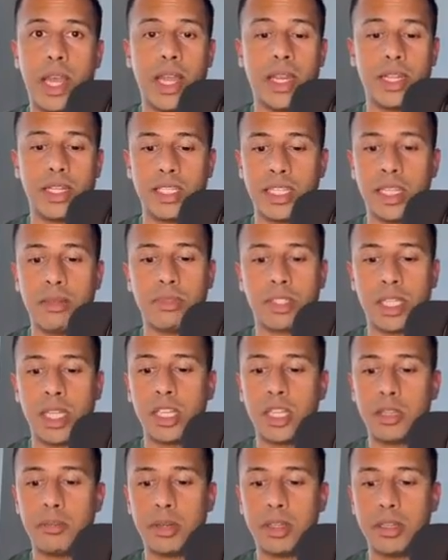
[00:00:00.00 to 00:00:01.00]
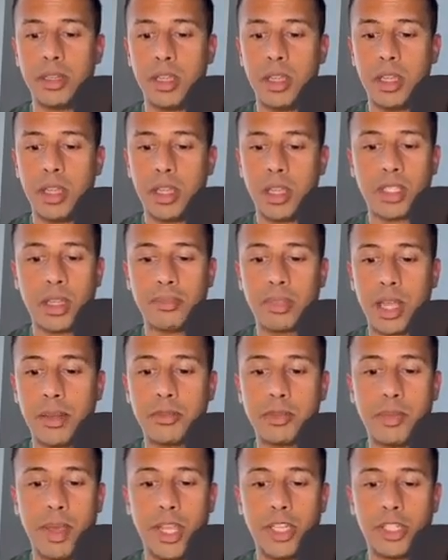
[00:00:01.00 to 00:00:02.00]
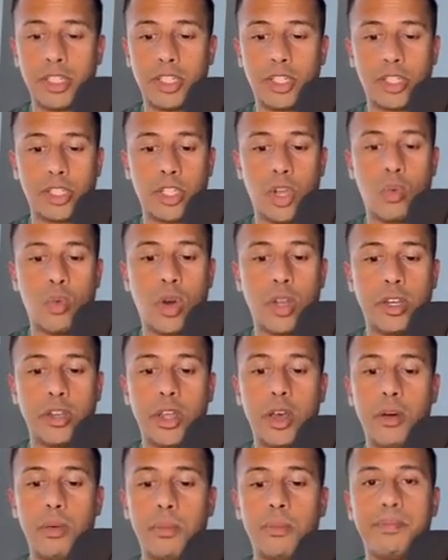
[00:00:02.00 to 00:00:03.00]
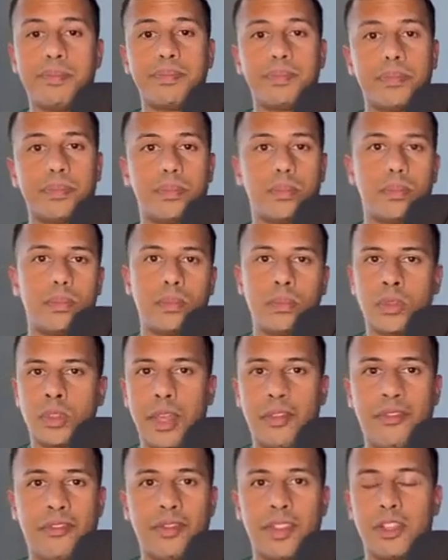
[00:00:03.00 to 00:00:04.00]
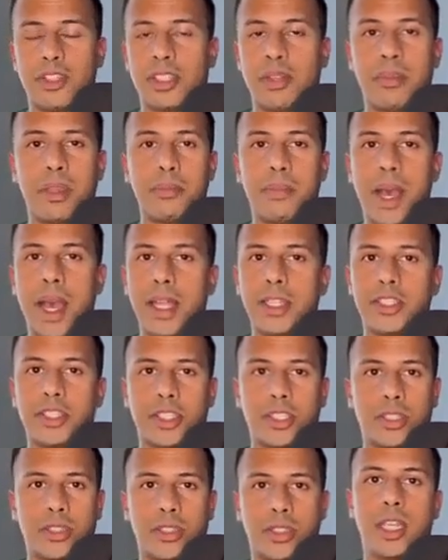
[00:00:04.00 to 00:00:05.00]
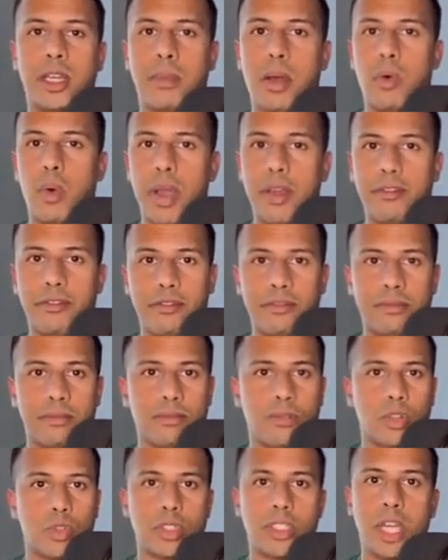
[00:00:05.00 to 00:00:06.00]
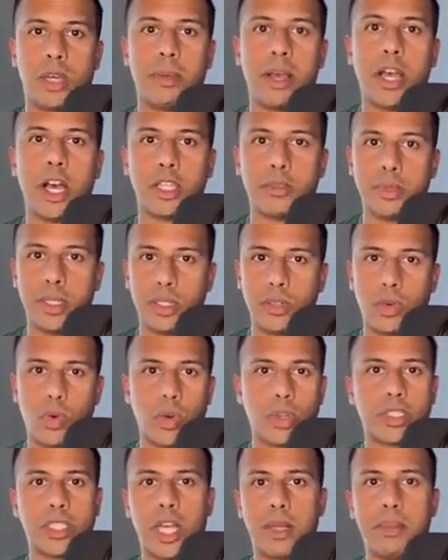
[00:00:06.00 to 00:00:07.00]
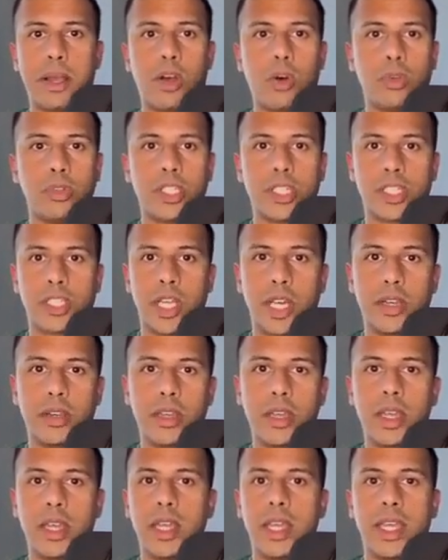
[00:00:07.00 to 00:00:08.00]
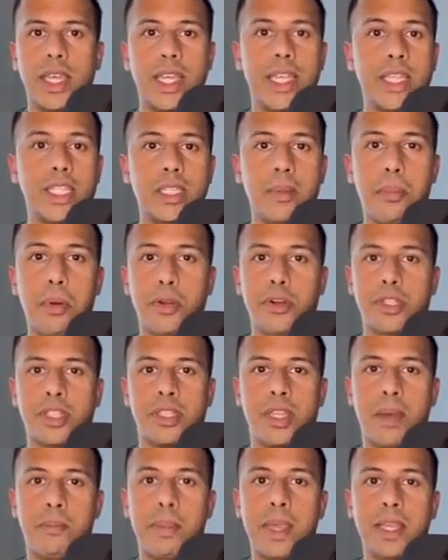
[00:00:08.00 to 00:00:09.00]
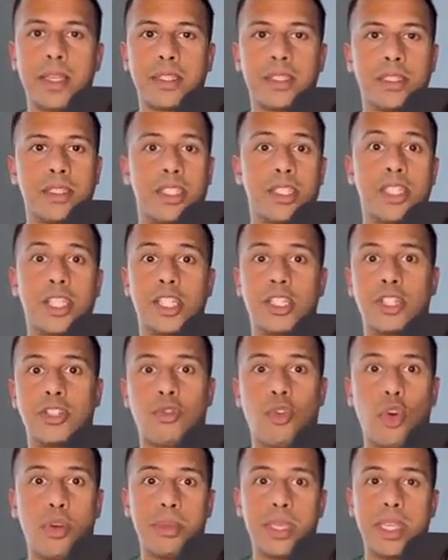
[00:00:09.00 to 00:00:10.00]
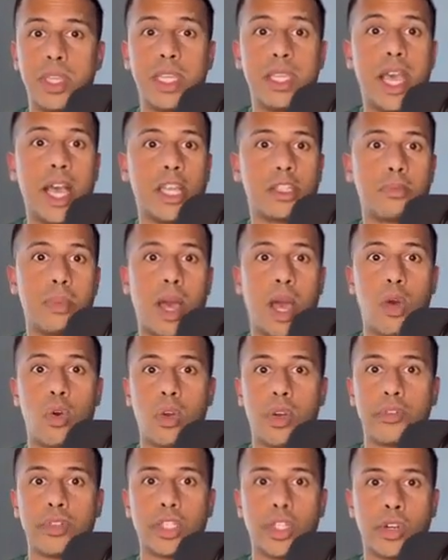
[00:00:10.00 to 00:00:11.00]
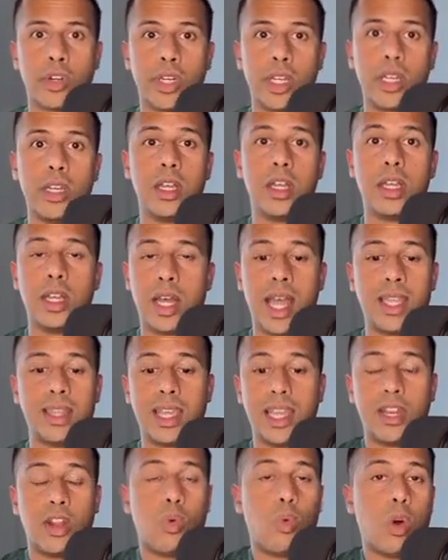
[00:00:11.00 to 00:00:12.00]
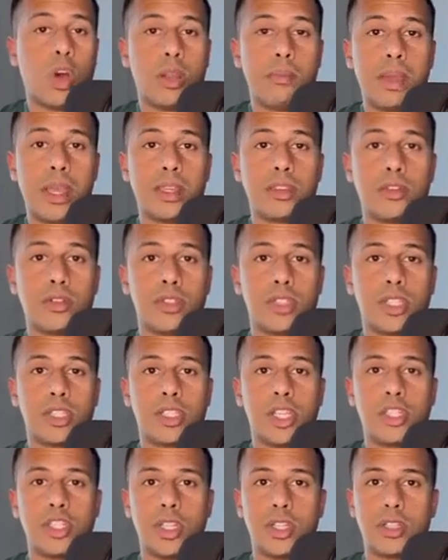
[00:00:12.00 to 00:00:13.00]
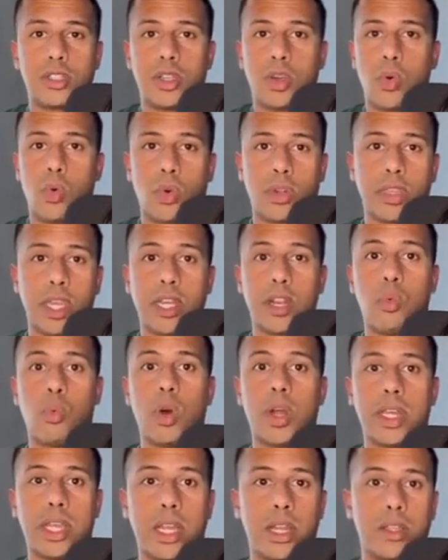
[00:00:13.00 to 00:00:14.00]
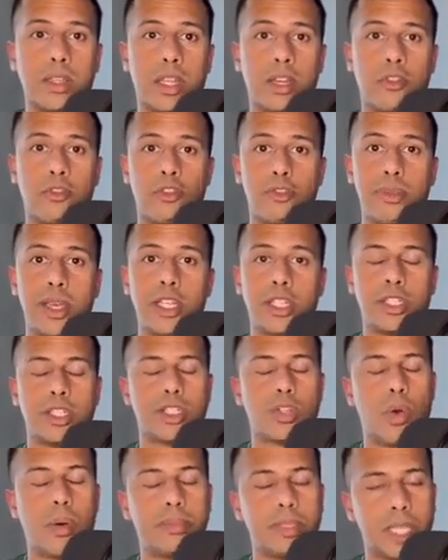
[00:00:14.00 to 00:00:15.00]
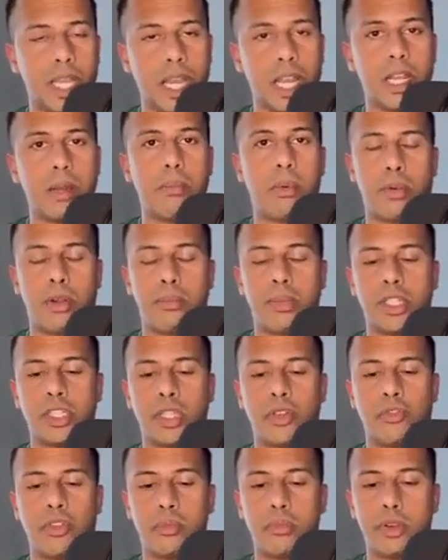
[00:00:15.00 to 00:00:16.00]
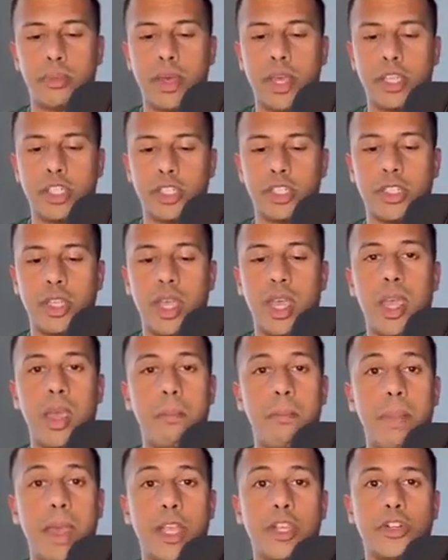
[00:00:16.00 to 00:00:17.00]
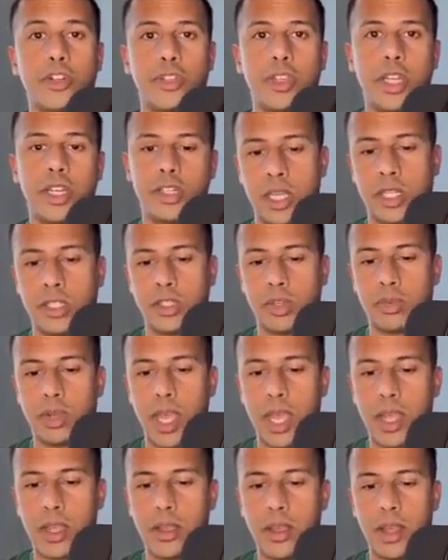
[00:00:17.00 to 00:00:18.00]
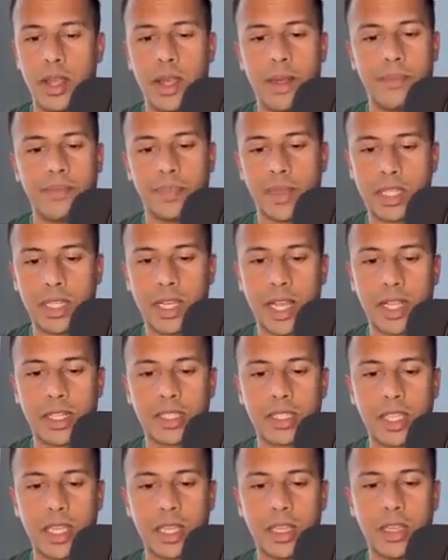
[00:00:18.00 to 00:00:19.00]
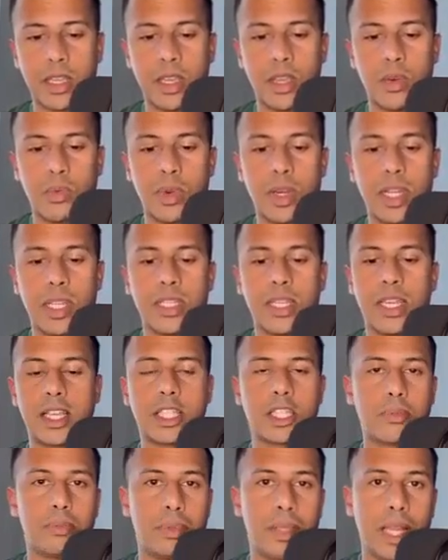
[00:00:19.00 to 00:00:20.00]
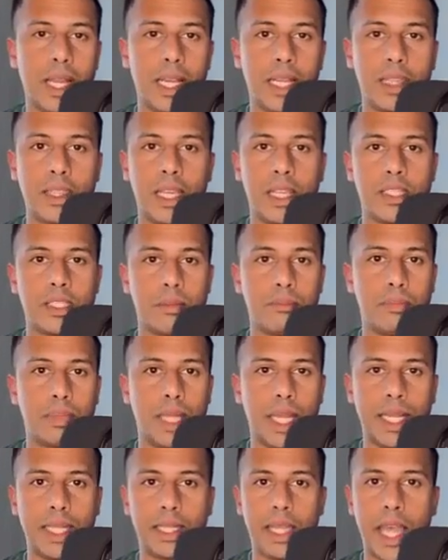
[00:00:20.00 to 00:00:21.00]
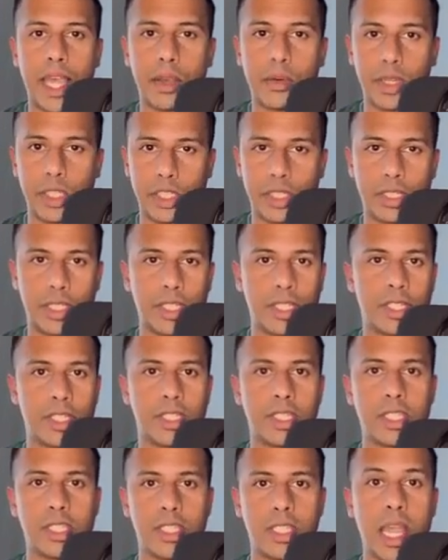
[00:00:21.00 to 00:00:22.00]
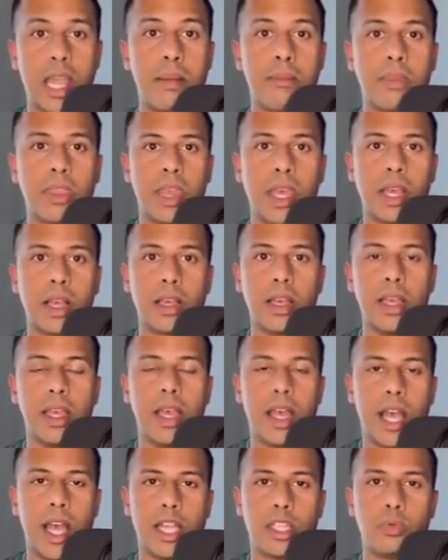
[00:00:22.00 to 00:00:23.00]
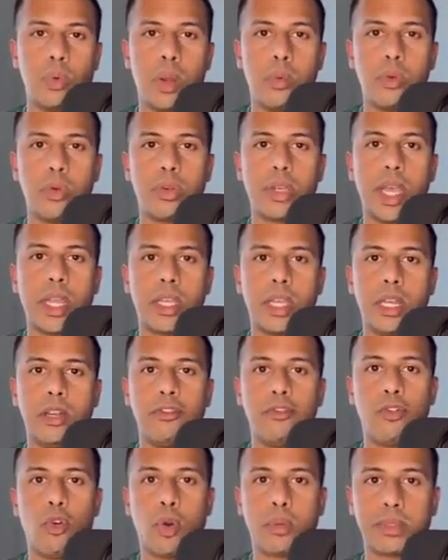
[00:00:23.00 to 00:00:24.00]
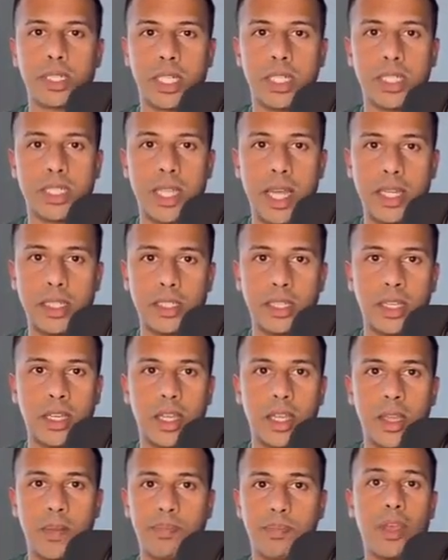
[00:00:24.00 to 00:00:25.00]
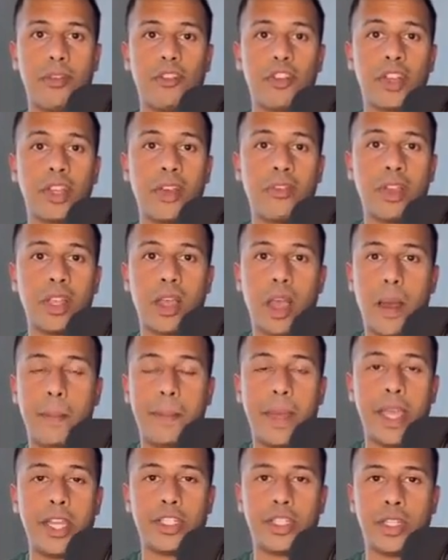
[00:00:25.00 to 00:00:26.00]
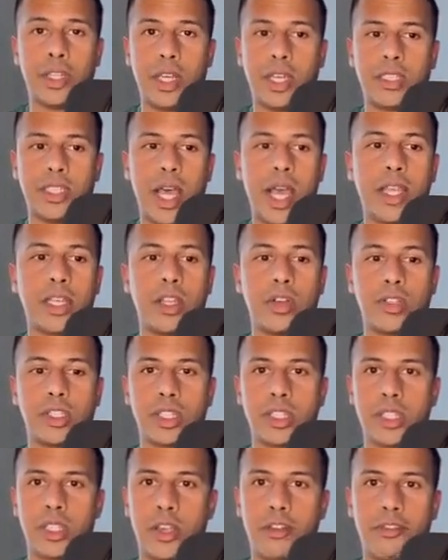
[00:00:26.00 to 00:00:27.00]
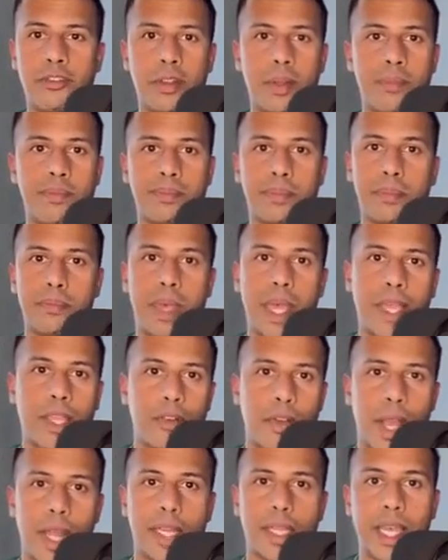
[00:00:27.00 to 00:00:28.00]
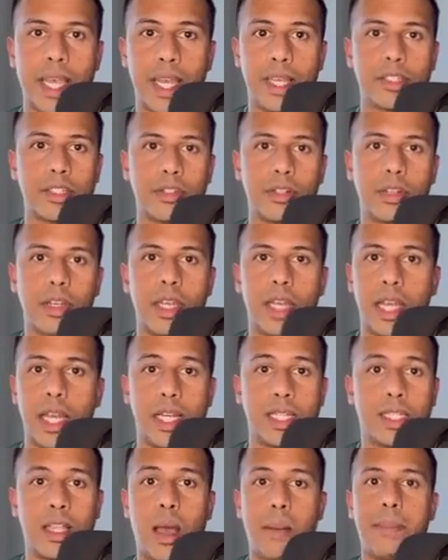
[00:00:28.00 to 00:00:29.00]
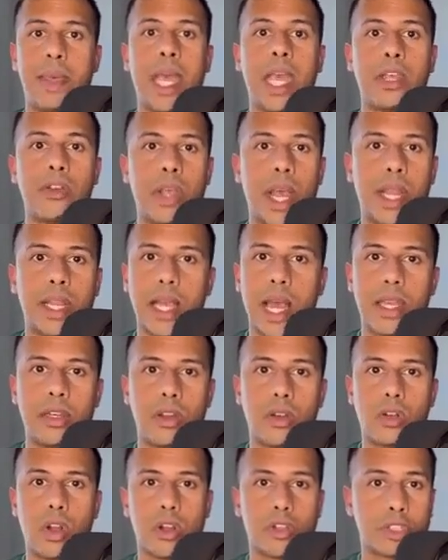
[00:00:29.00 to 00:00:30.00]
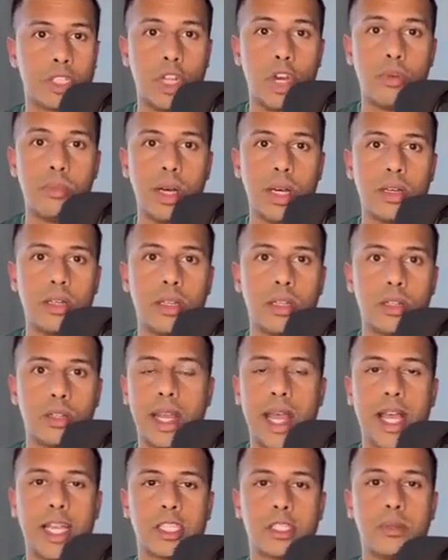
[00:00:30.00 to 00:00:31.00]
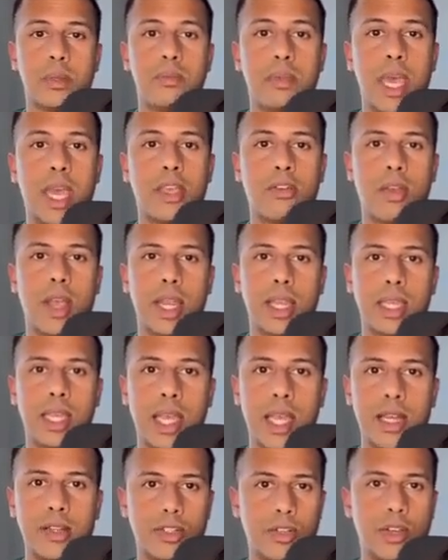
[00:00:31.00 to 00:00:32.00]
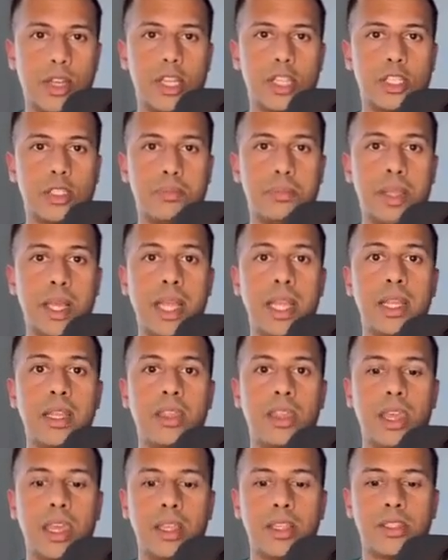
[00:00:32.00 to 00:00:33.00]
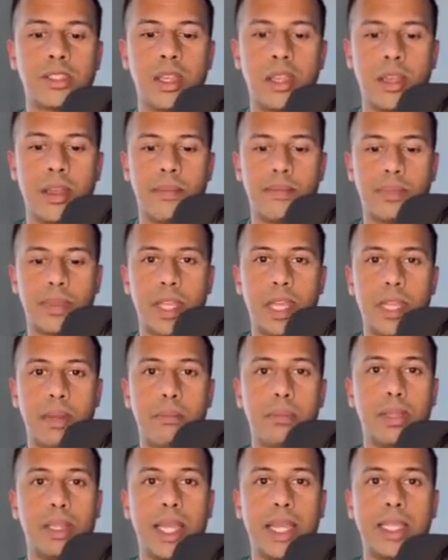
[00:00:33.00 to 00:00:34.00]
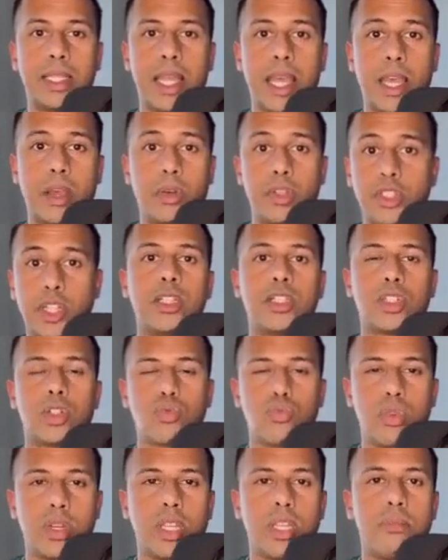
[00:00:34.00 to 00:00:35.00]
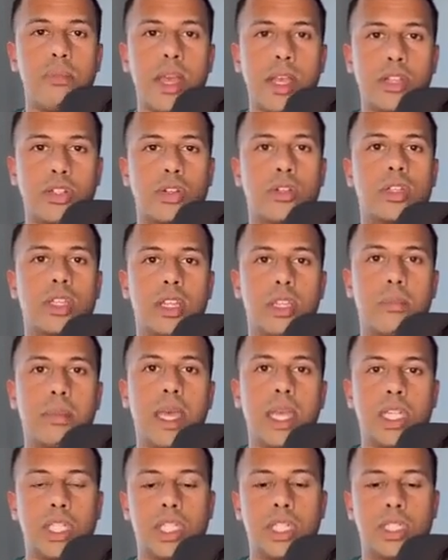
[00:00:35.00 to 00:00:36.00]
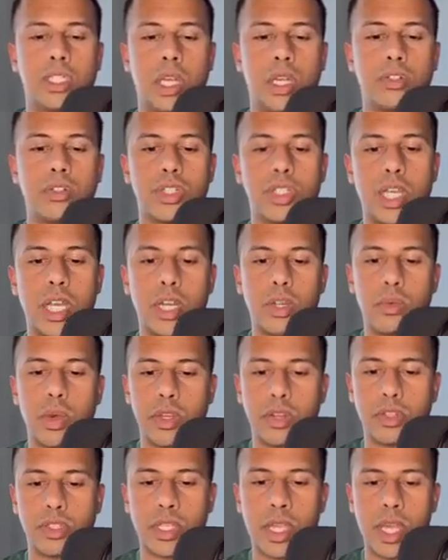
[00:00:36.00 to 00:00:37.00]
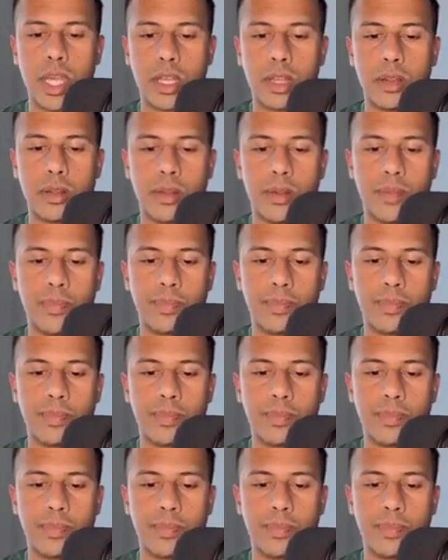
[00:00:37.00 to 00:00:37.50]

and it seems silly, but sometimes patients just don't want to know. If there's something bad, just tell my wife, or tell my husband, or tell my oldest son. He's the person that makes decisions for me. He has power of attorney, and they don't want to make those decisions, or they don't want to hear that information. So obtain permission from your patients. Make sure that it's okay. The next thing, we need to explain things in plain language. This is the same thing as when we were getting informed consent. If you're giving a patient a diagnosis of pancreatic cancer, it's not pancreatic adenocarcinoma. It has to be pancreatic cancer. Explain things in plain language to really make sure that the patient is understanding what you're saying.